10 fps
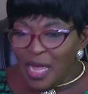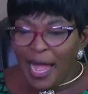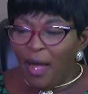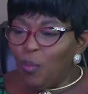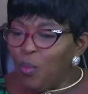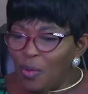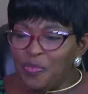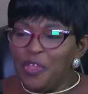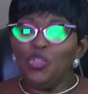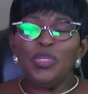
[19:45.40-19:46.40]
And one
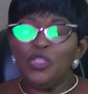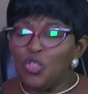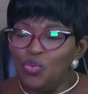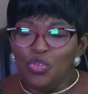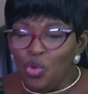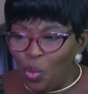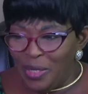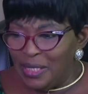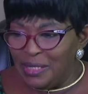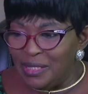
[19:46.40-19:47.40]
thing you need to know
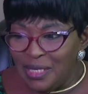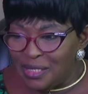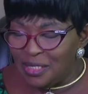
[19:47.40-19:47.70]
is this: